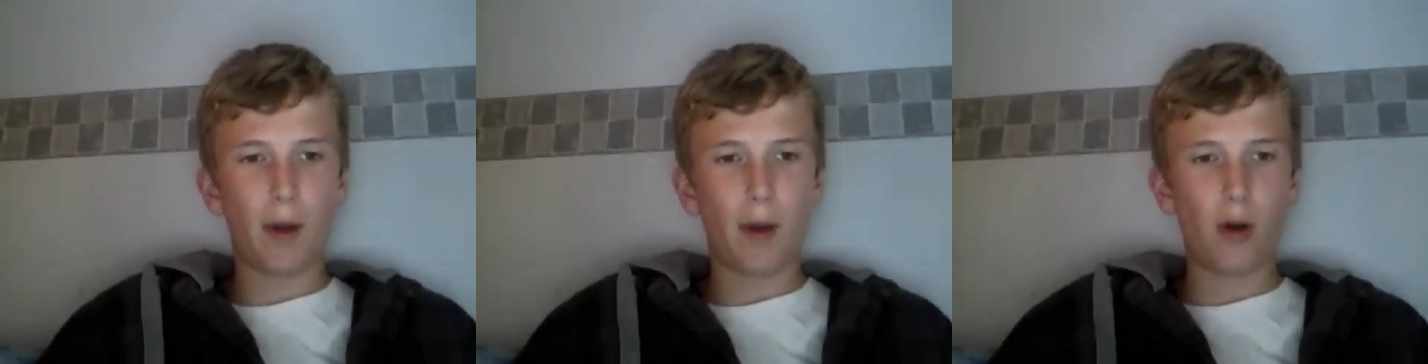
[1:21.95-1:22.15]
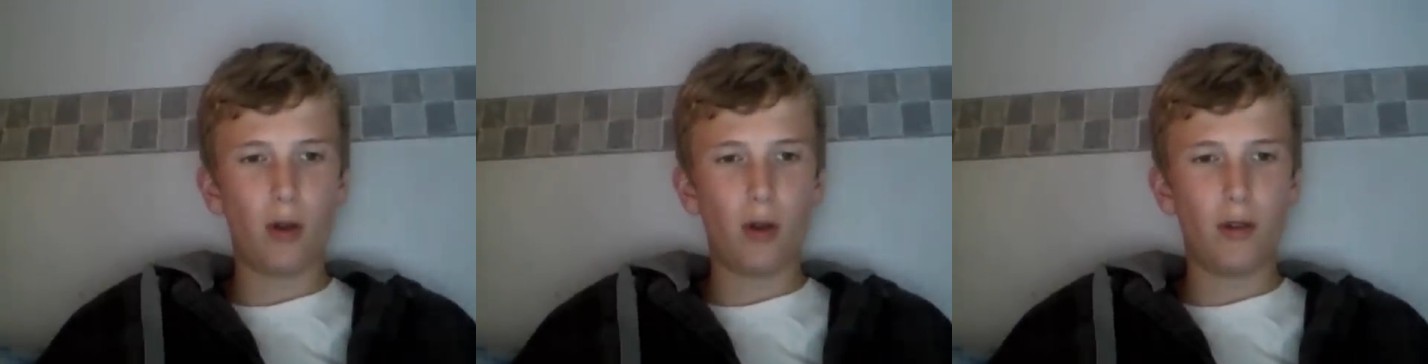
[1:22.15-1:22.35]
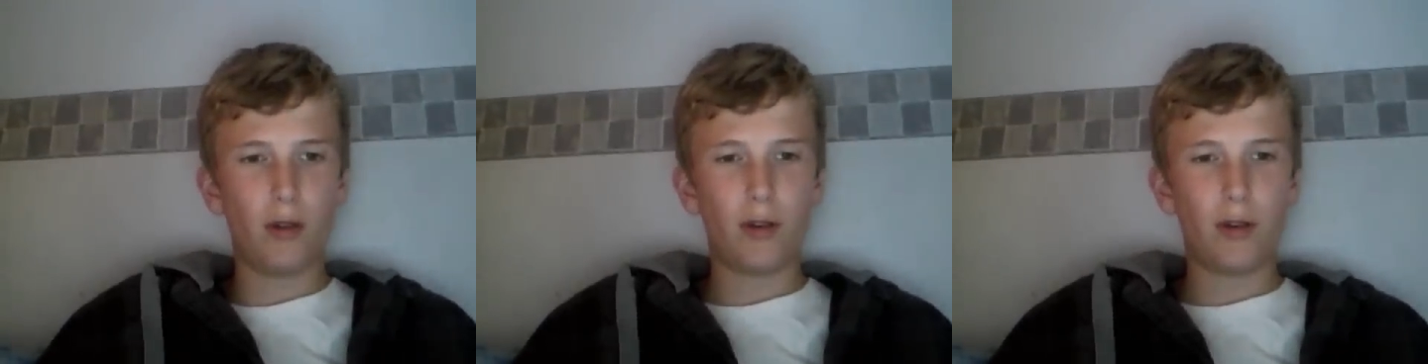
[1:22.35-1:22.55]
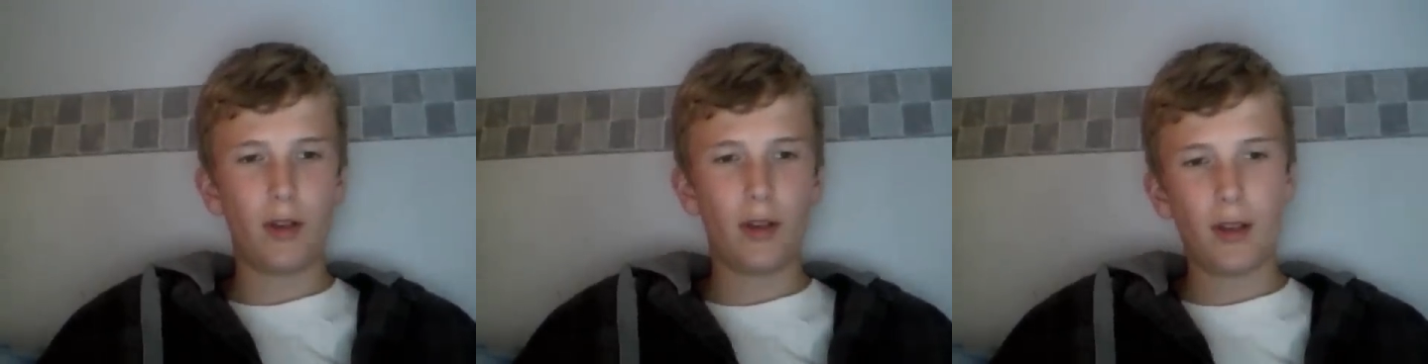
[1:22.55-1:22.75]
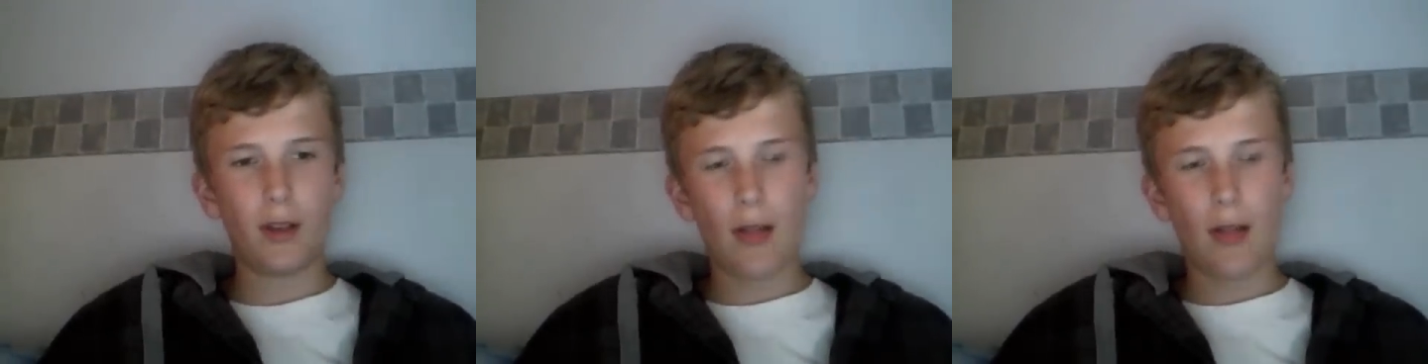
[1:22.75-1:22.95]
Poland,
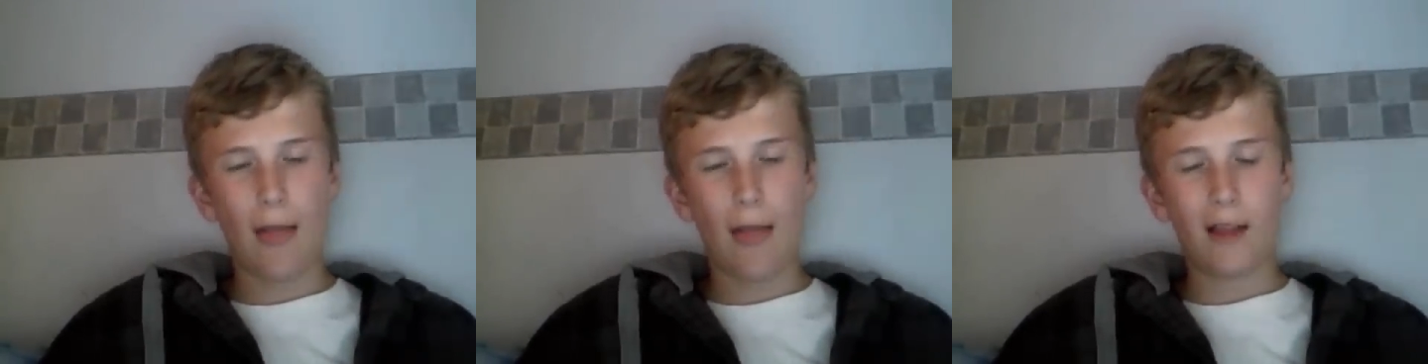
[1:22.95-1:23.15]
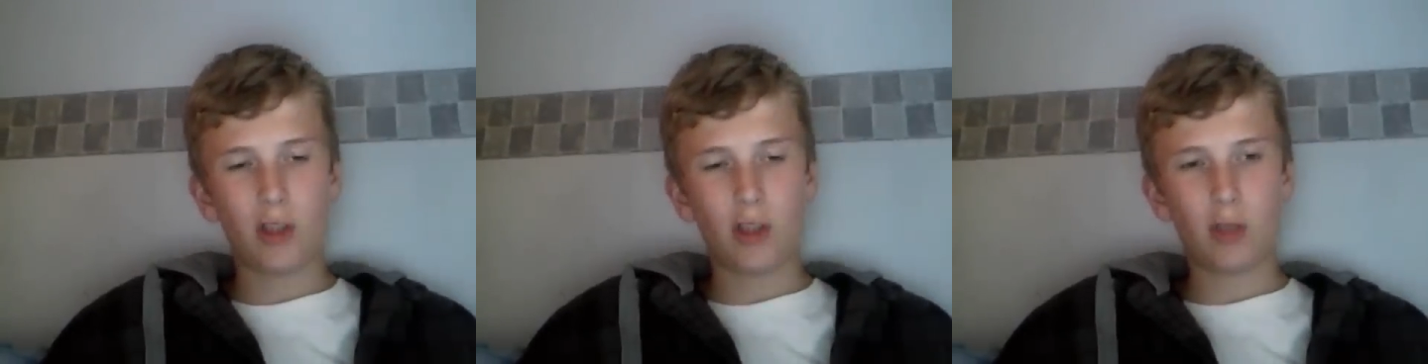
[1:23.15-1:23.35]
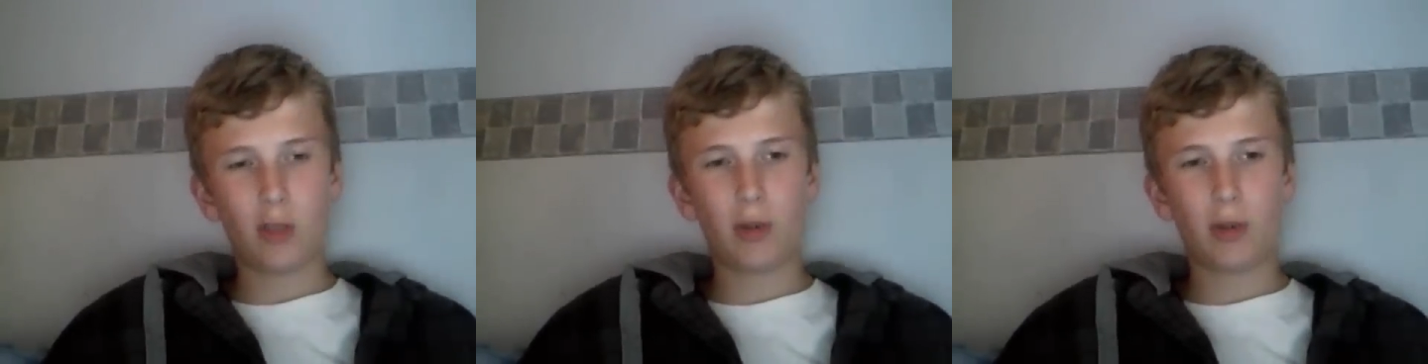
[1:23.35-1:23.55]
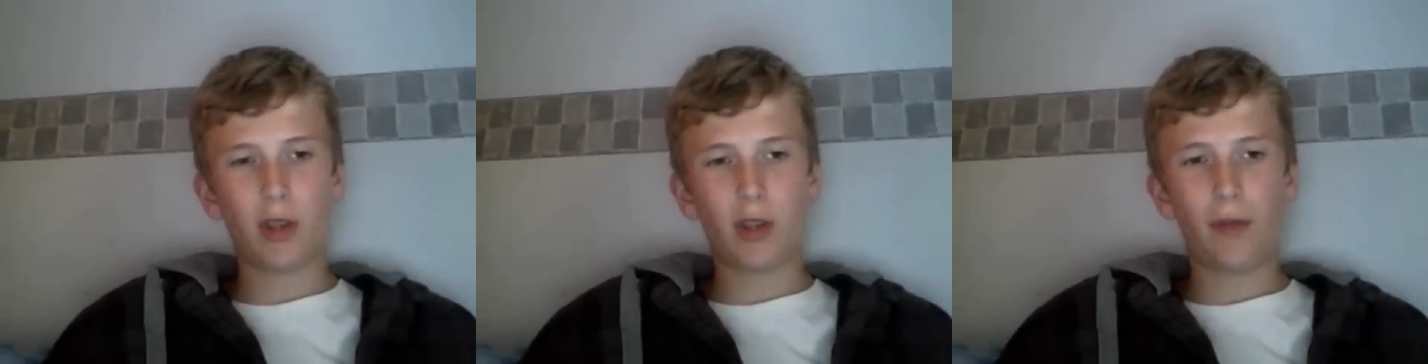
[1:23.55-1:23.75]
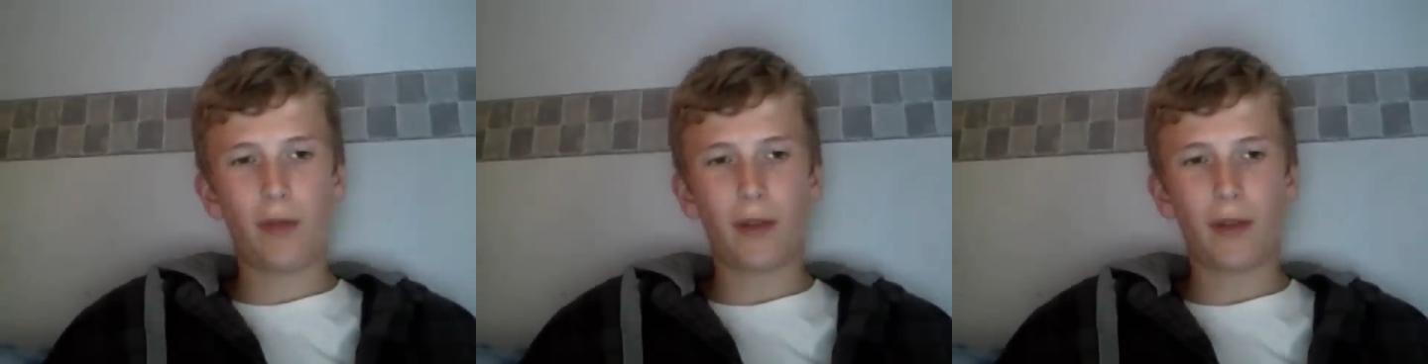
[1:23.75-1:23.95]
just because
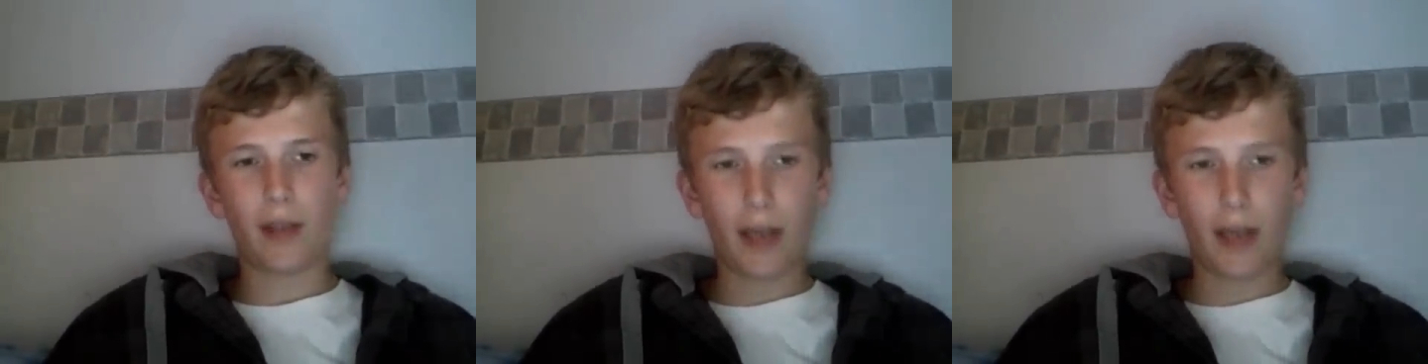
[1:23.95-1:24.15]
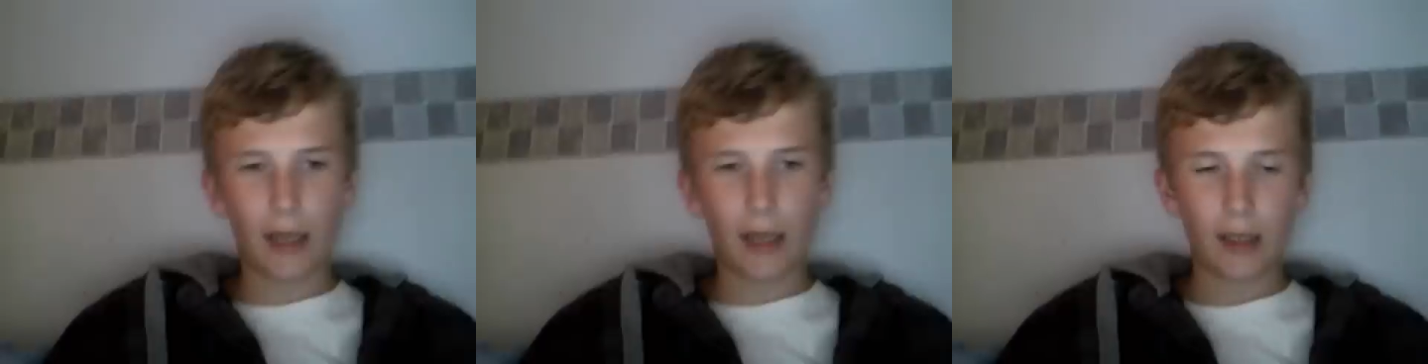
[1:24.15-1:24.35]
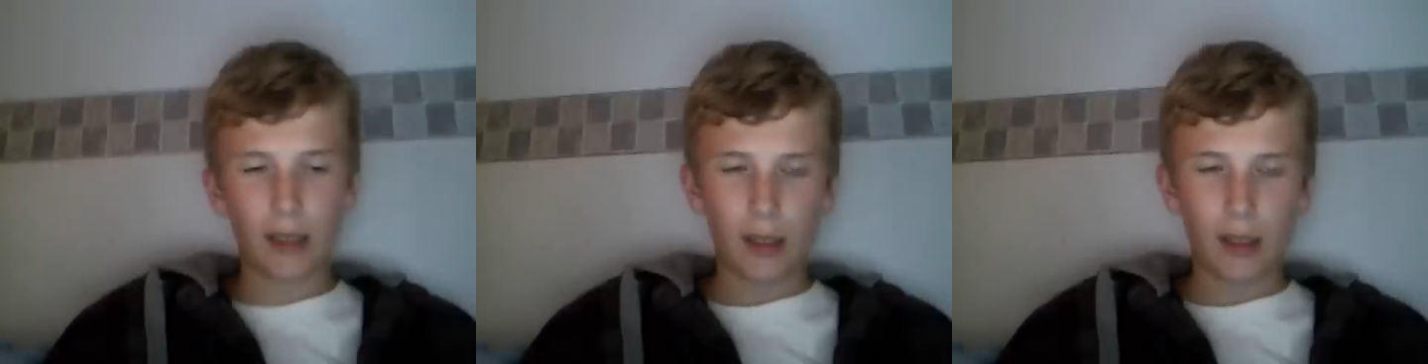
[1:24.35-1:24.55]
I think they're